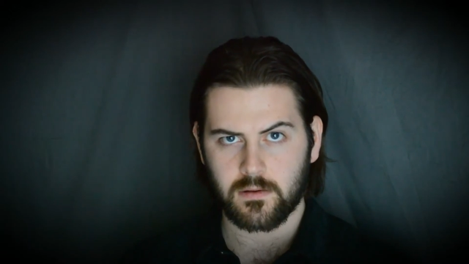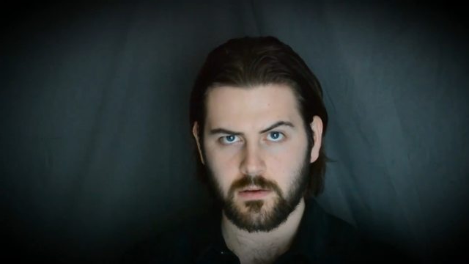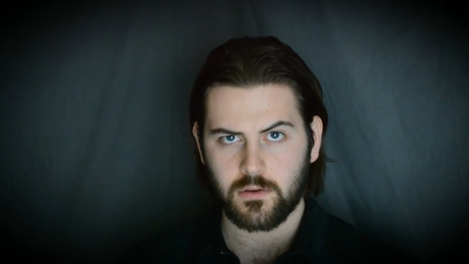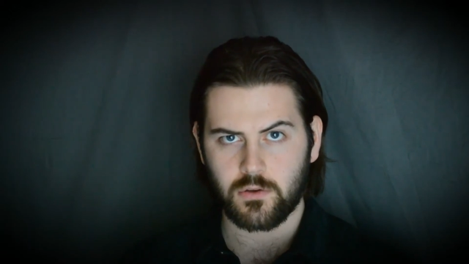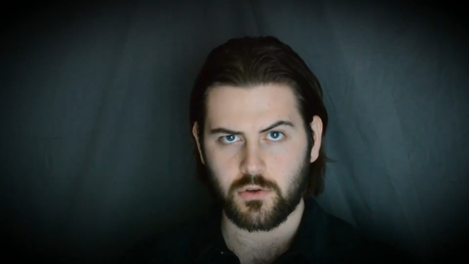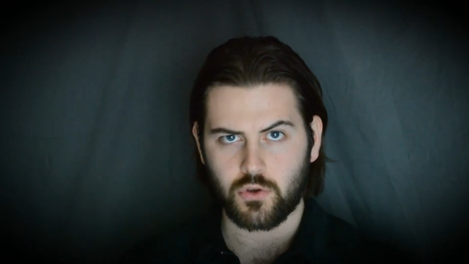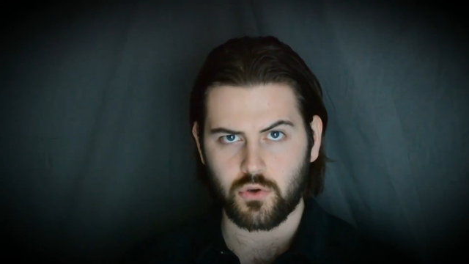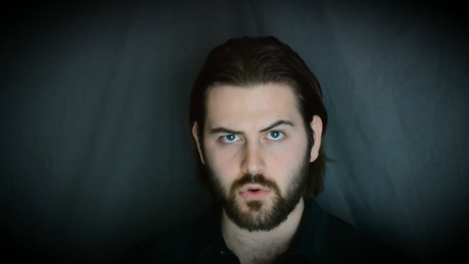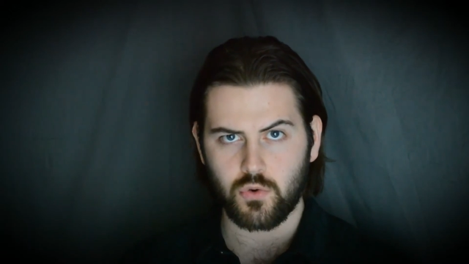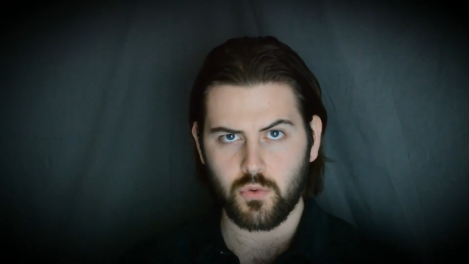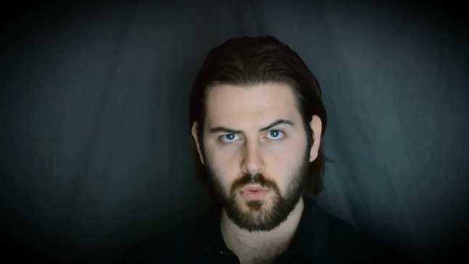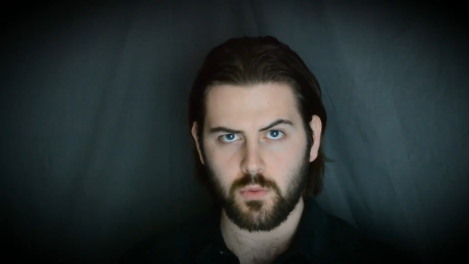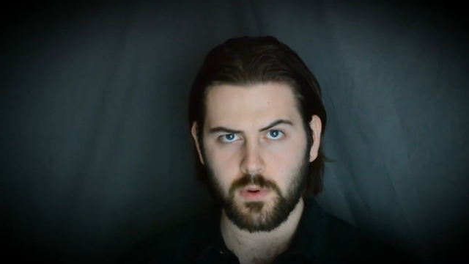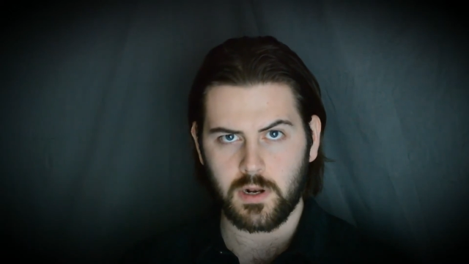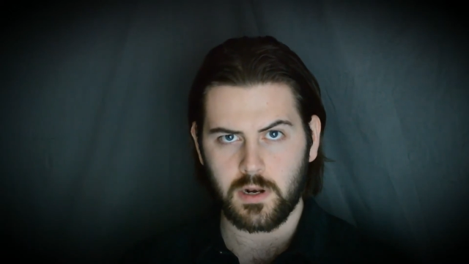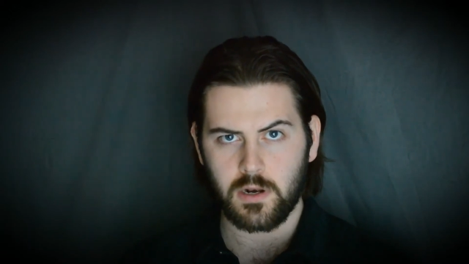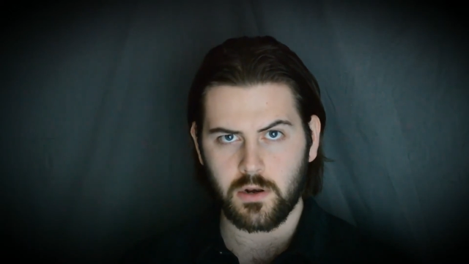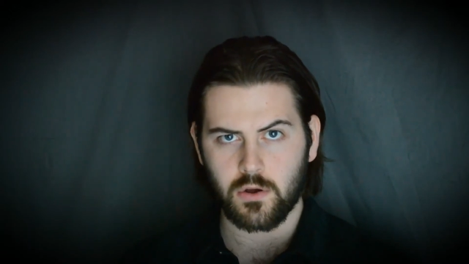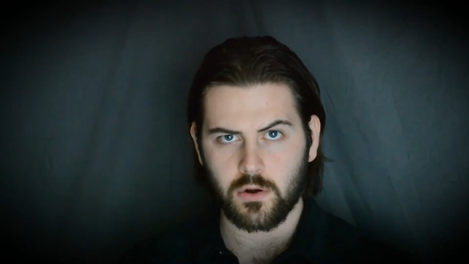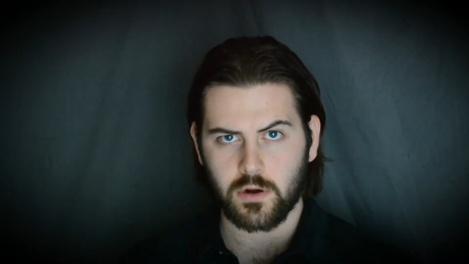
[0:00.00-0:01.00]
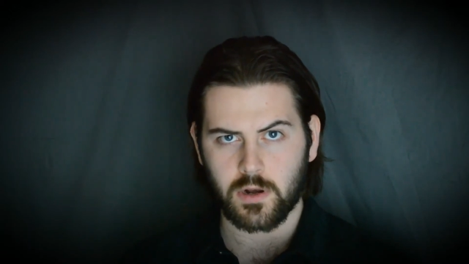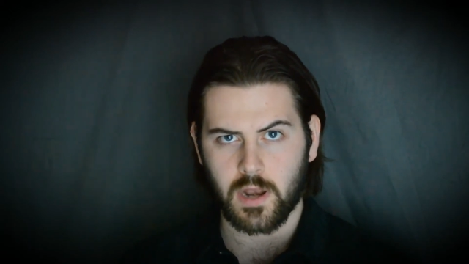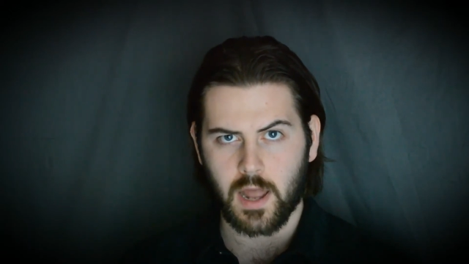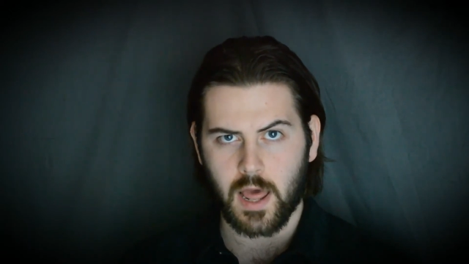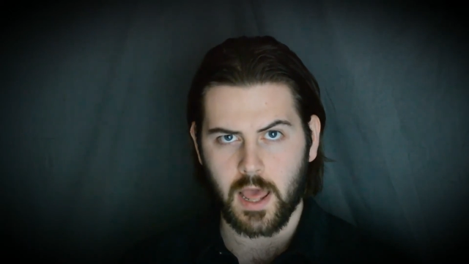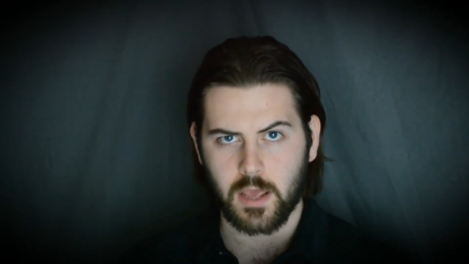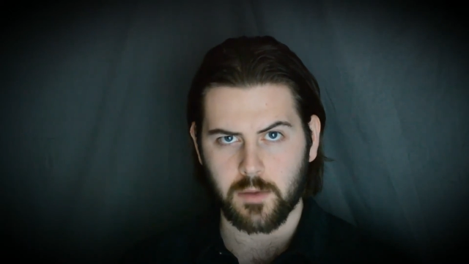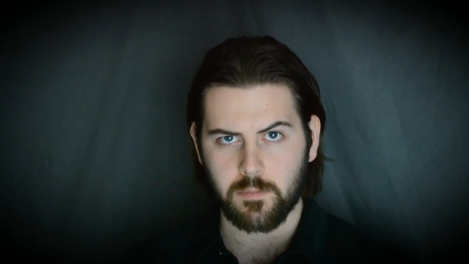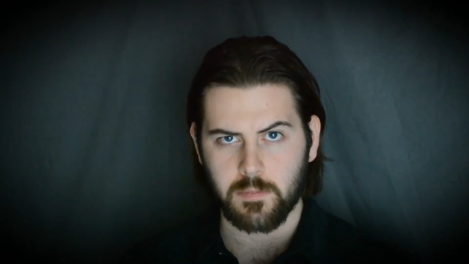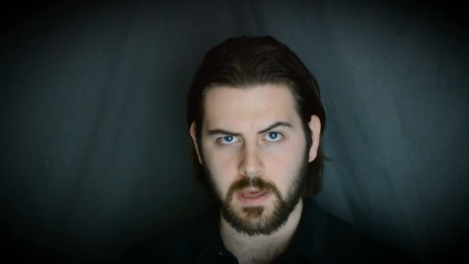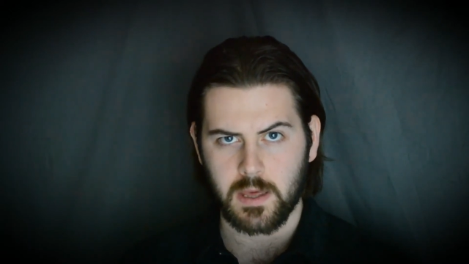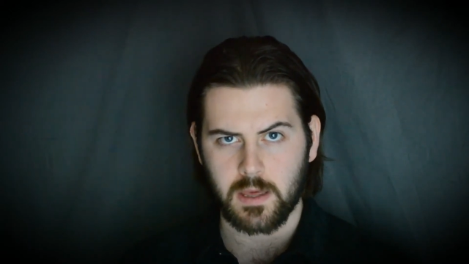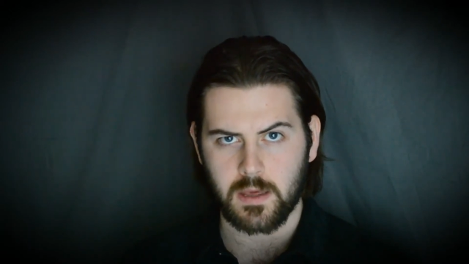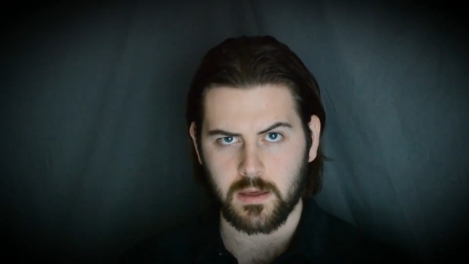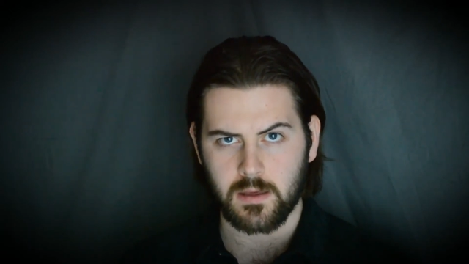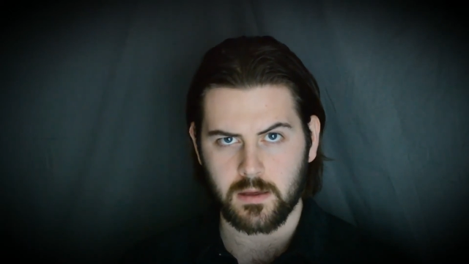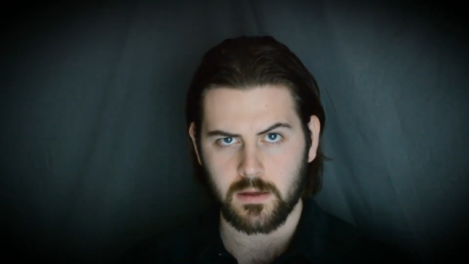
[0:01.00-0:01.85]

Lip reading: You will not like me.